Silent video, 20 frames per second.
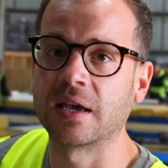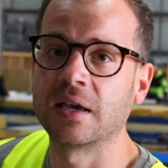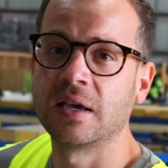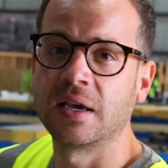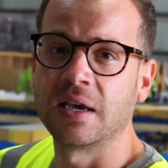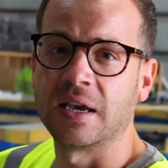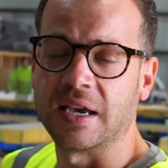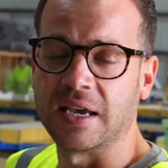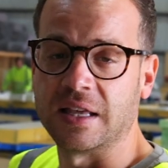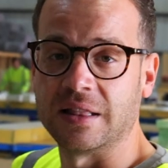
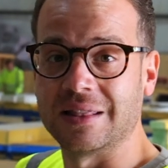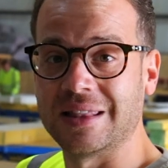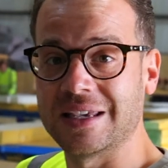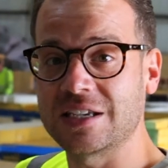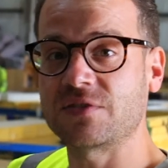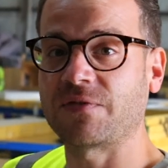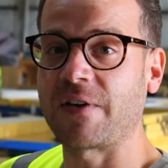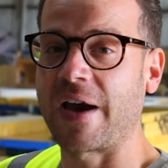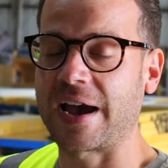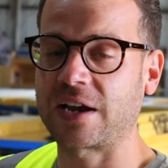in this
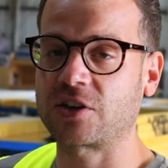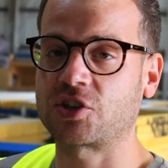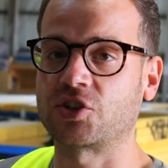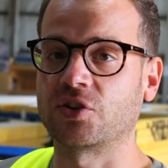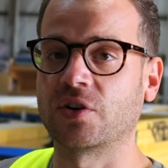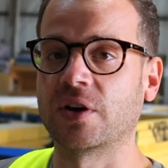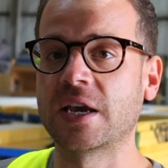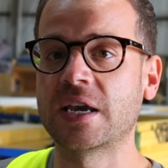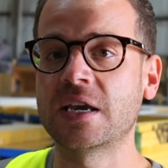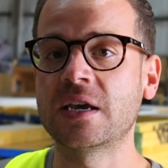
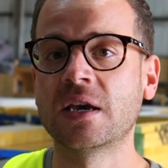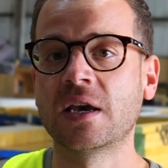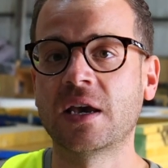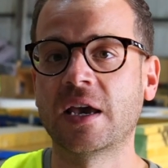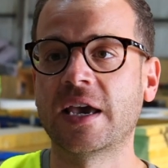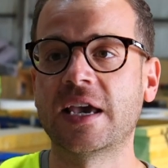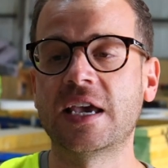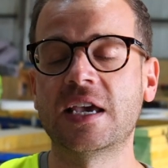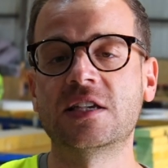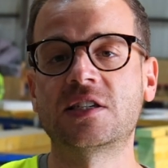factory
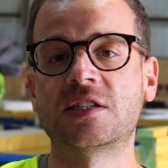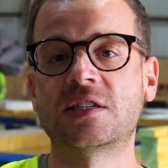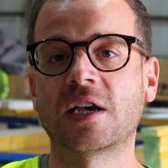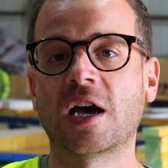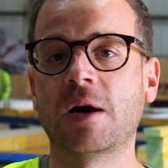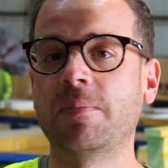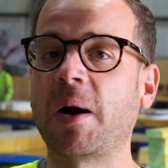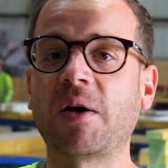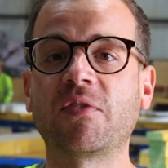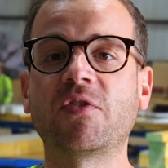is
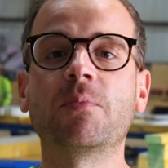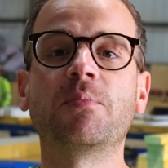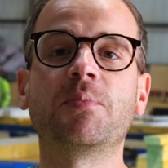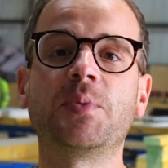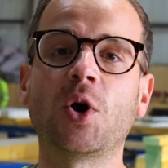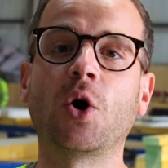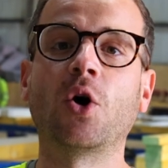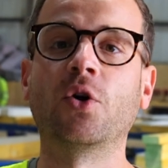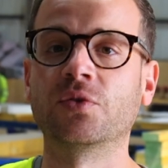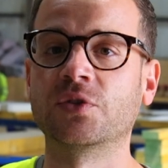above and
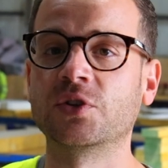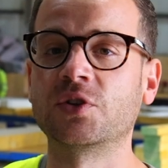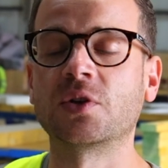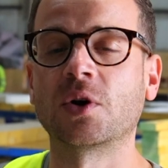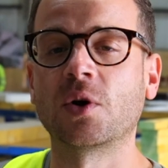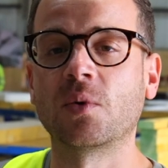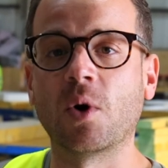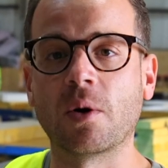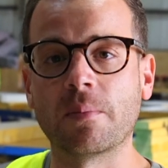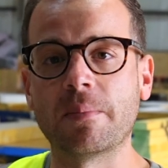beyond
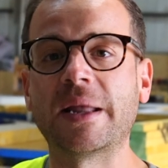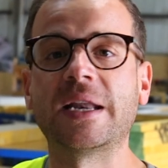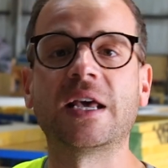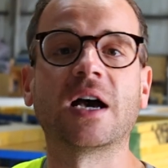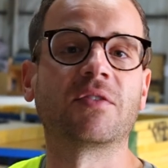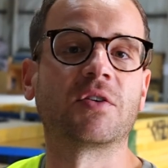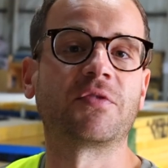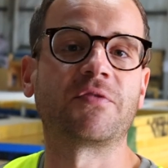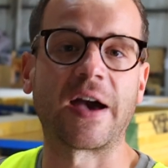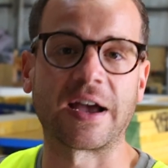what many other
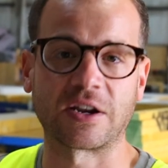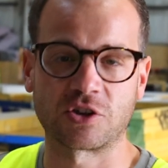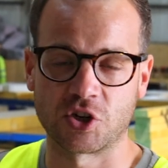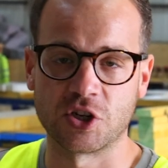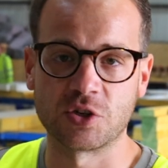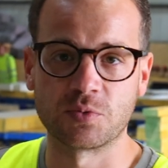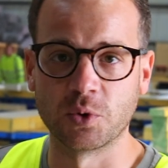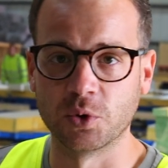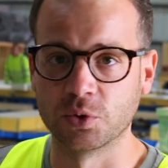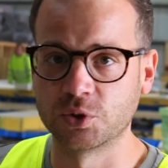factories
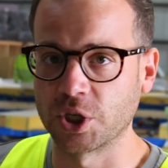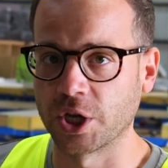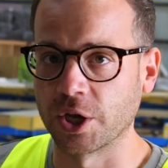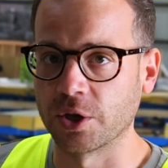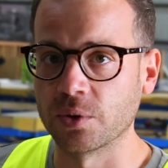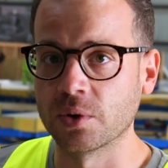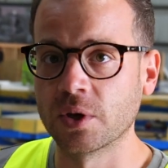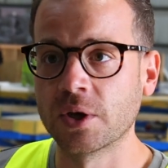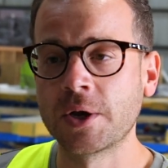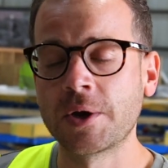will do.
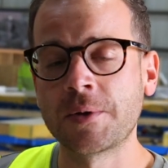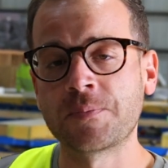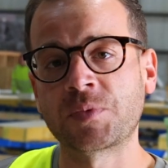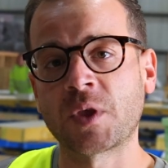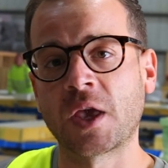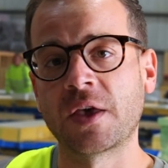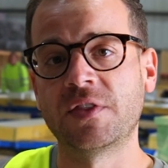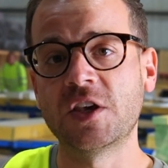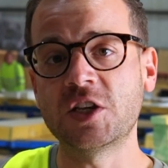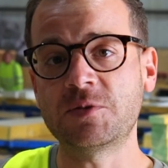
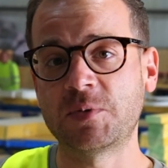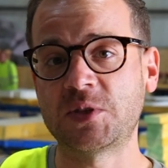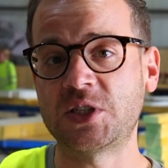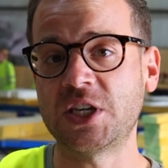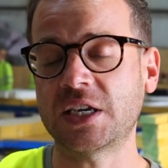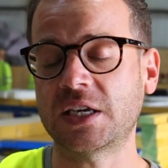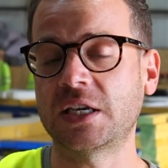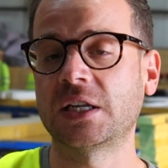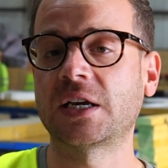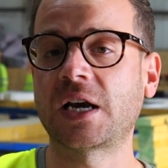This
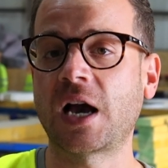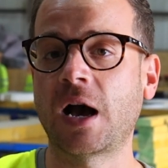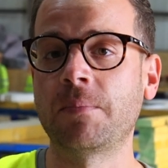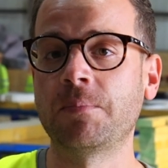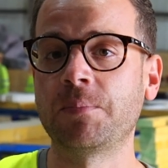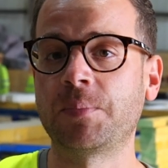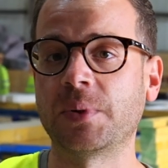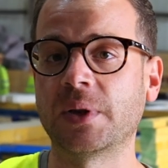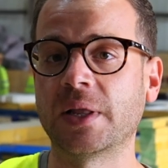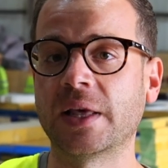particular
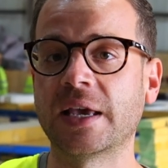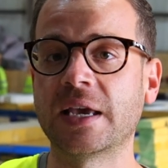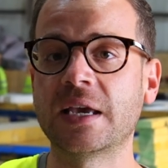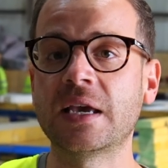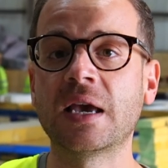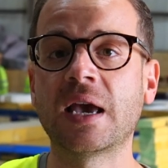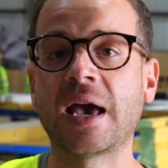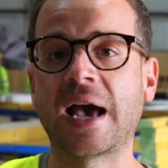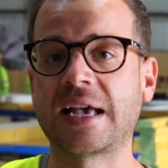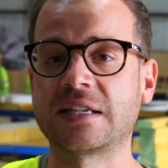company
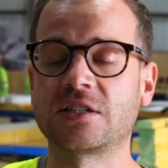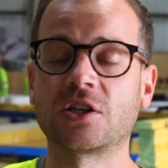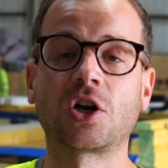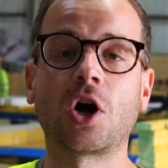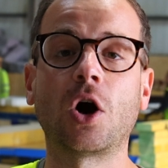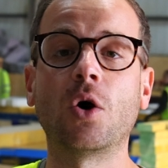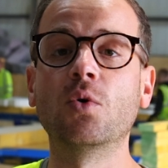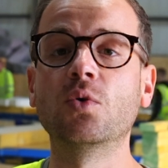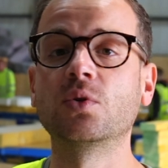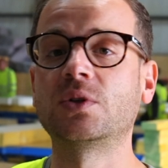has a
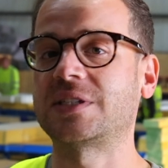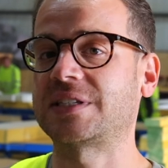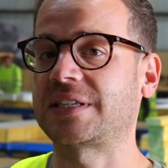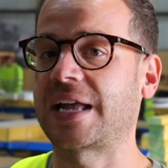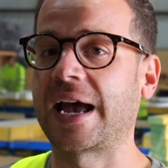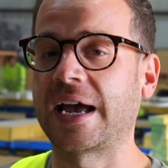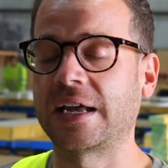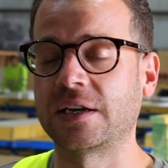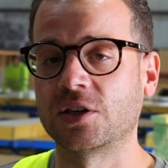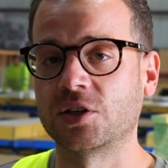gold
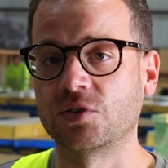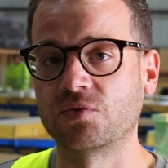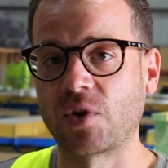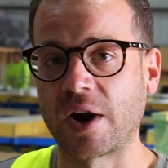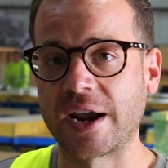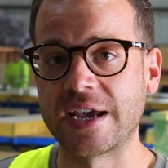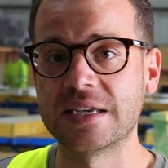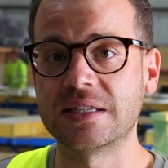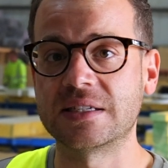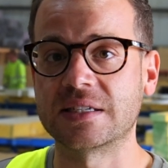standard
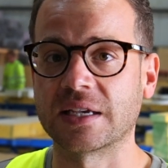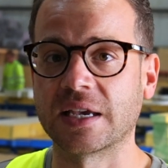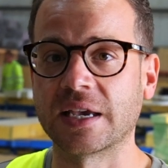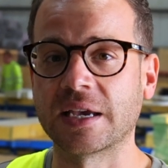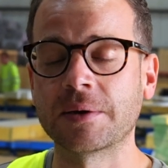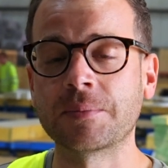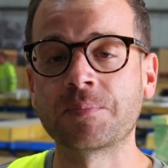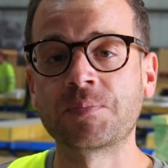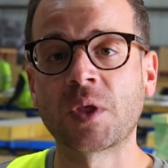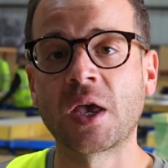rating
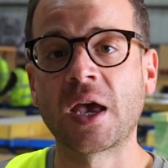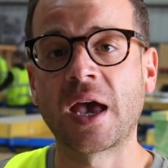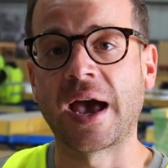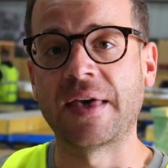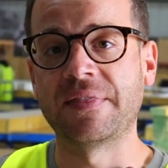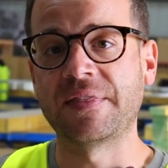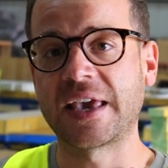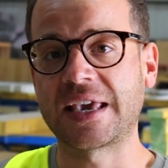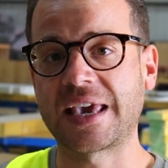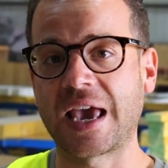and they
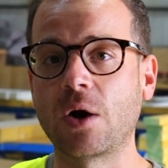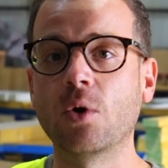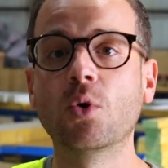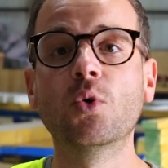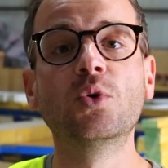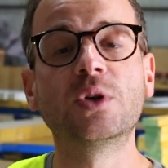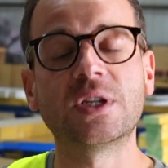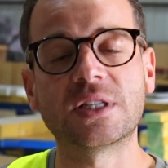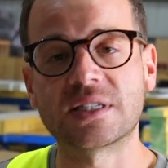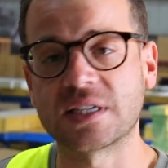get
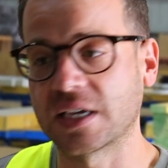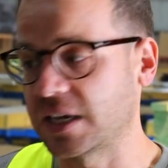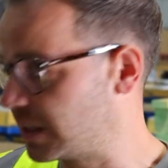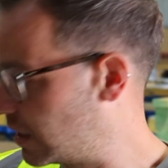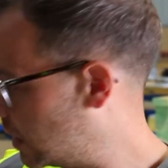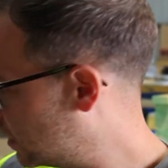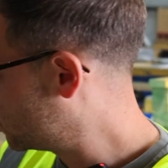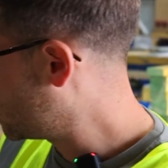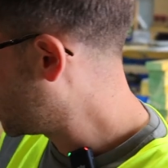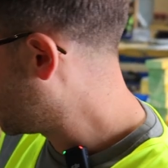audited in
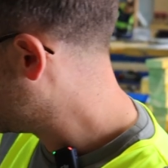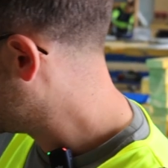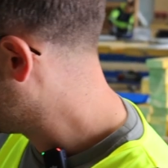terms of